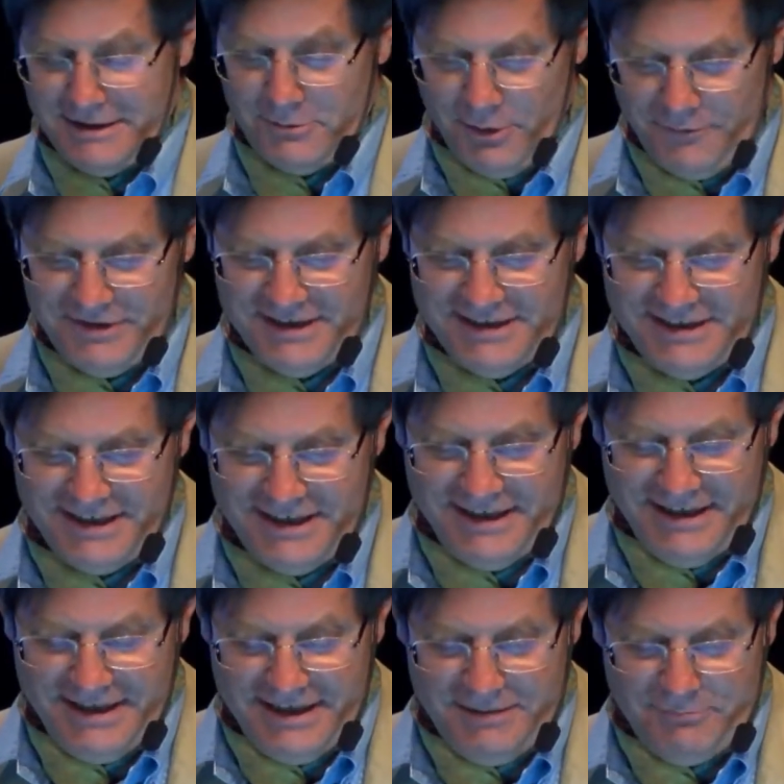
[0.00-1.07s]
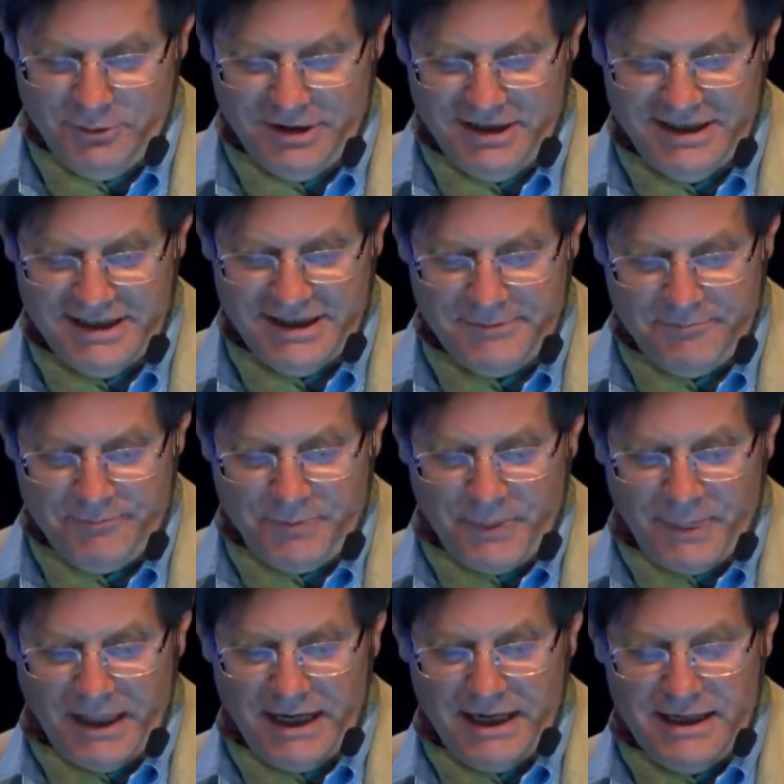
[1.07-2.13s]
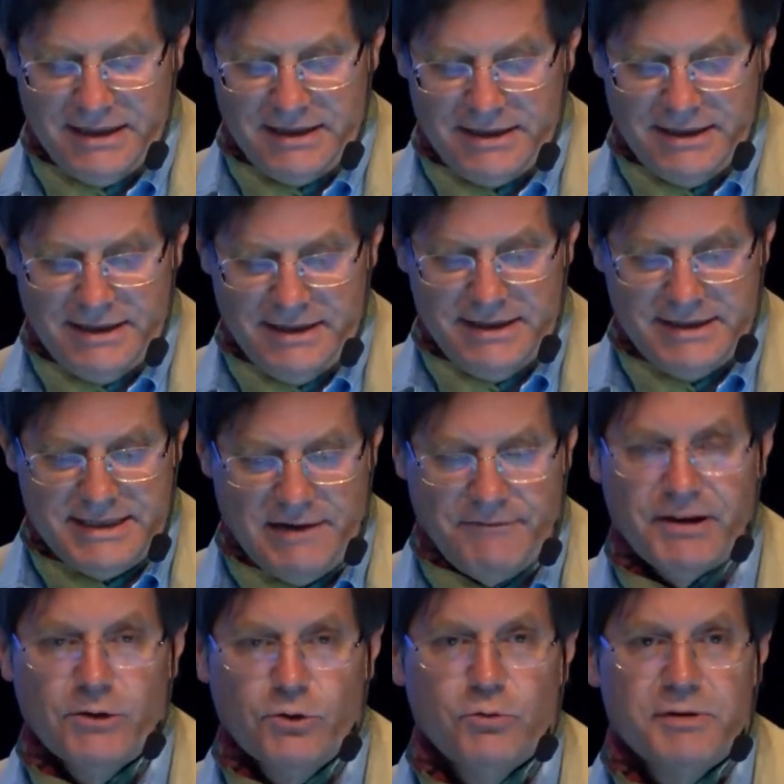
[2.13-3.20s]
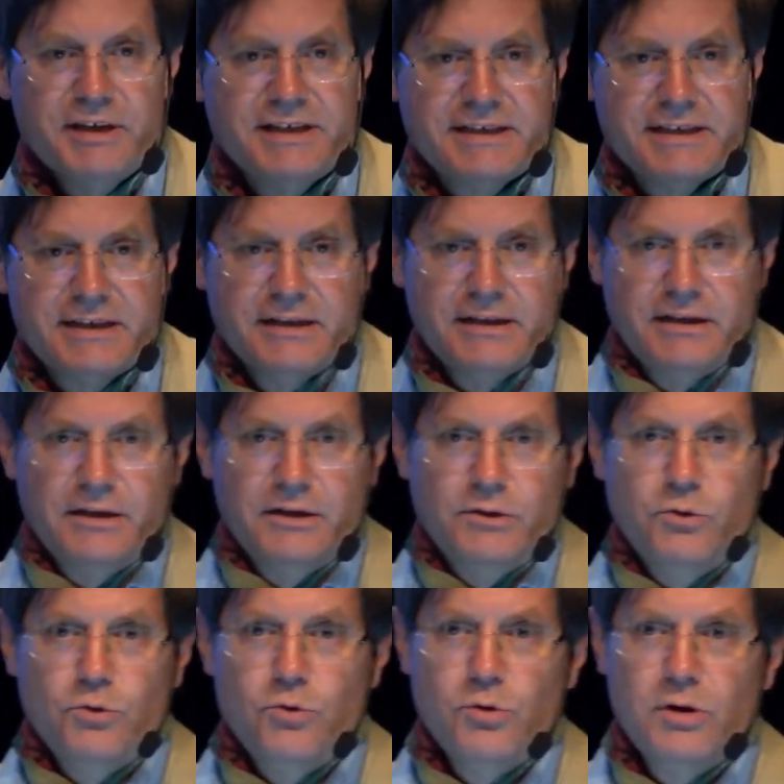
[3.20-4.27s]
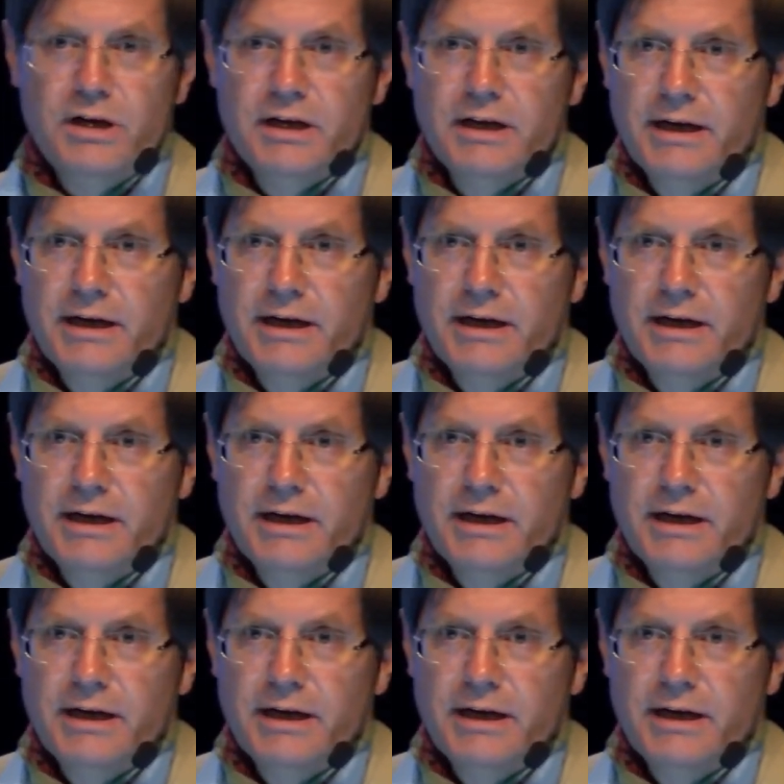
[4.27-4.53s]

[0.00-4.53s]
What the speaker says: office in Munich, and Stefan Lobitz, who